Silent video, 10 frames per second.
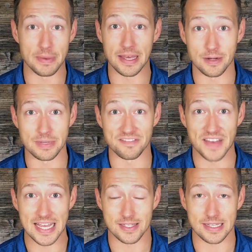about intermittent
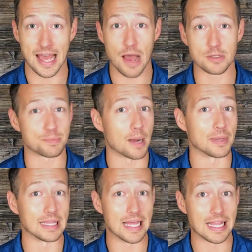fasting, I was
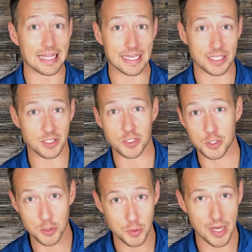probably a lot like
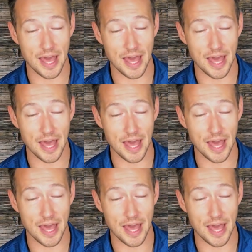you.